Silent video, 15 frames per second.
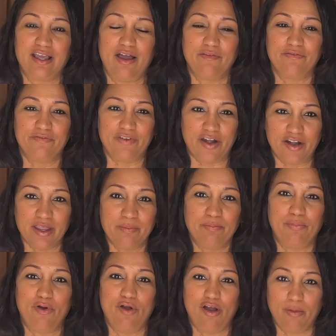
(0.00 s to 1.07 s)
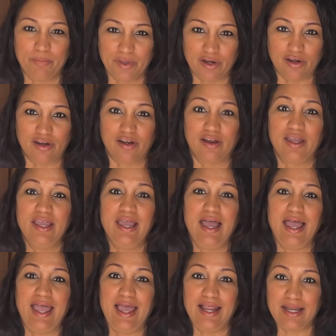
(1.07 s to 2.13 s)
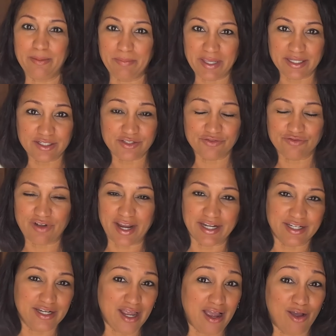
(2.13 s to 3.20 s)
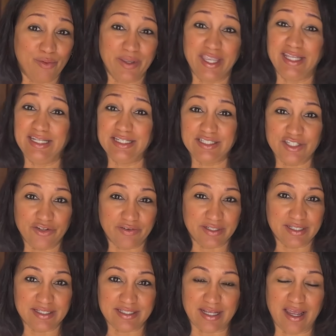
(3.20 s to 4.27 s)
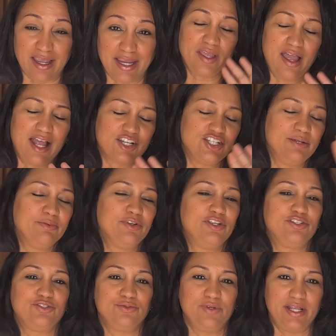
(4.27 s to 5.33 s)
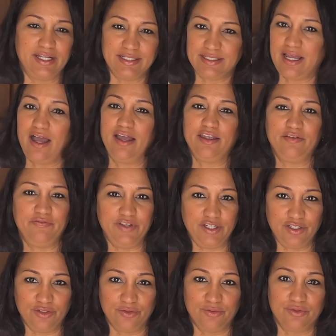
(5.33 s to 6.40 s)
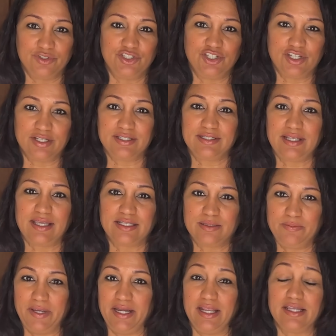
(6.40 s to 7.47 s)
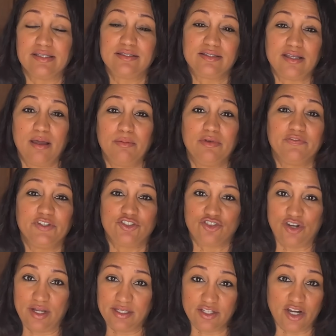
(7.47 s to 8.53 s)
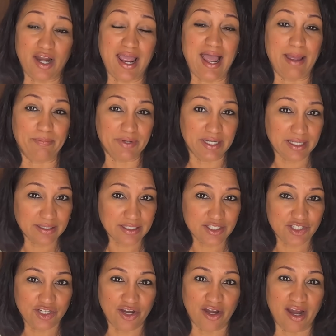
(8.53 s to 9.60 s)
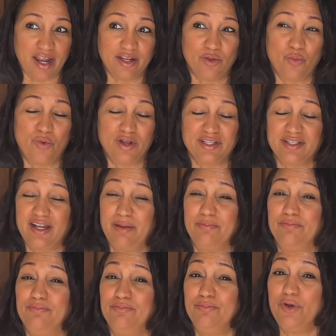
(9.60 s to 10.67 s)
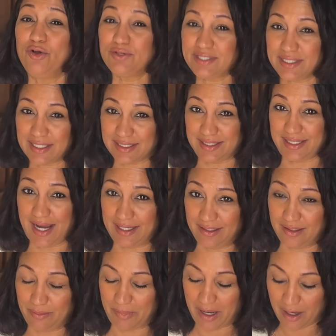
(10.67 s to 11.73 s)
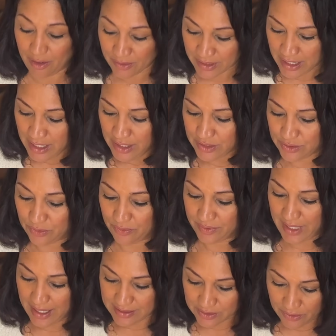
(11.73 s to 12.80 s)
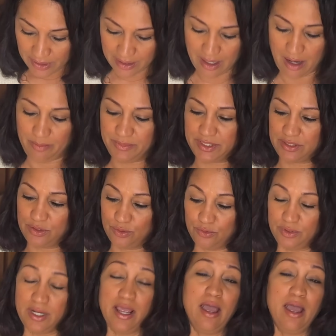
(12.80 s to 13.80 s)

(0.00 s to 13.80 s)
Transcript: a very popular element right now in interior design. Actually, I'm going to do an entire video just explaining some of the trends that are happening this year and the ones that I'm most excited about. So that's going to come soon.